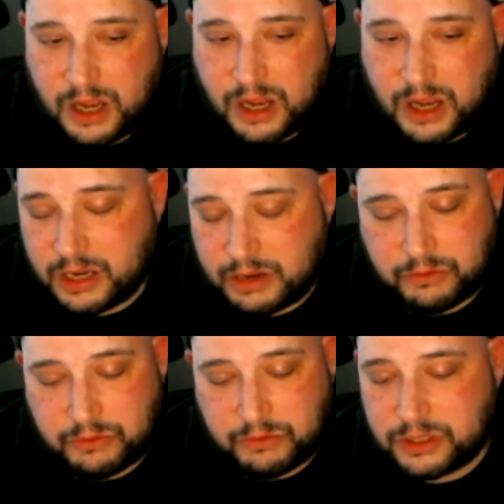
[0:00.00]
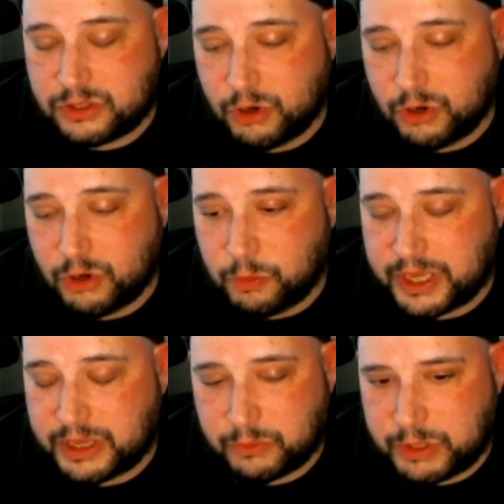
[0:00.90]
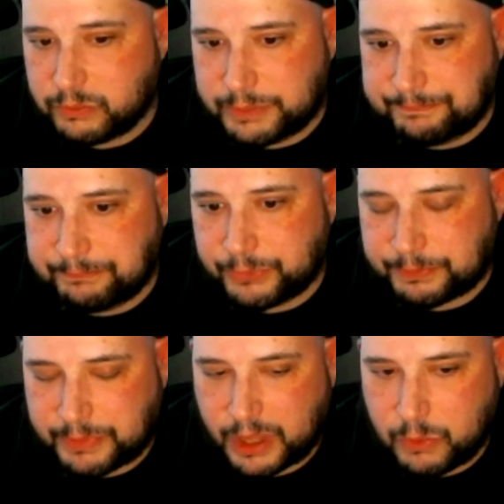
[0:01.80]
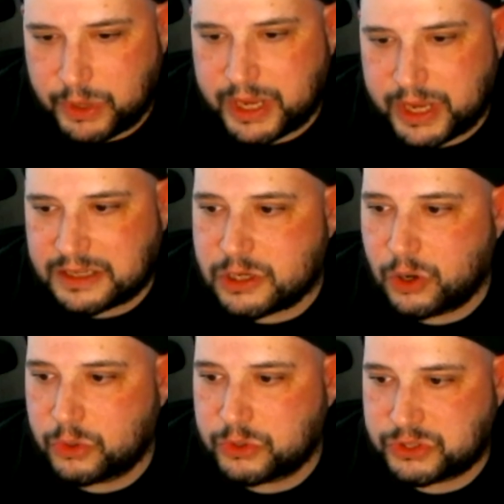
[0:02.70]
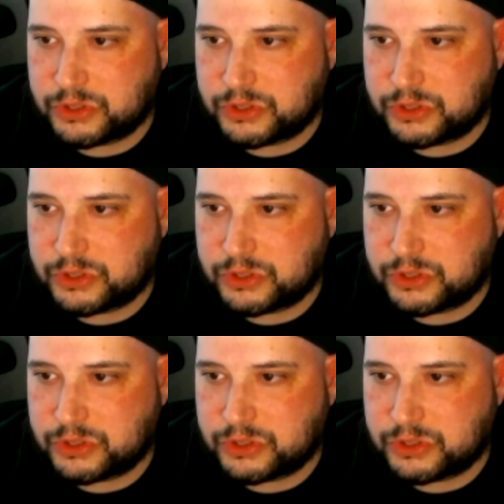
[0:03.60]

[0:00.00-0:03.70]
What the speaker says: and I really do hope we we got to host